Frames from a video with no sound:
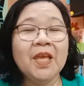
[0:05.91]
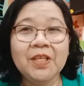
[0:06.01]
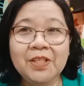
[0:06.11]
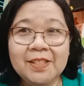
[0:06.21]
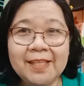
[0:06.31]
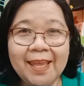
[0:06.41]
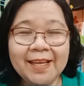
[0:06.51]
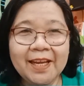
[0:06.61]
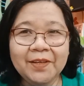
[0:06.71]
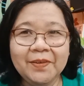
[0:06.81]
Good day,
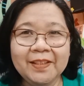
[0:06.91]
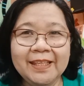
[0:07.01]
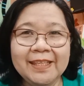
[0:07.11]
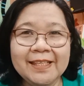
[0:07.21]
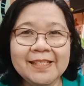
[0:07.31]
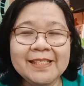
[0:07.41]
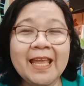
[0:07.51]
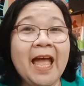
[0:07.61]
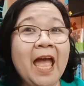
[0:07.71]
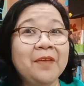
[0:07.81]
Carolinians!
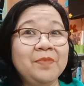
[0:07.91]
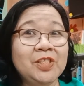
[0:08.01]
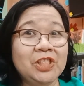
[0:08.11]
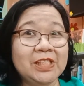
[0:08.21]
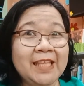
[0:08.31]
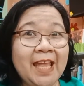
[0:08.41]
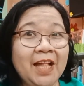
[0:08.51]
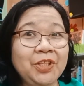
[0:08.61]
I'm Miss Gesyl,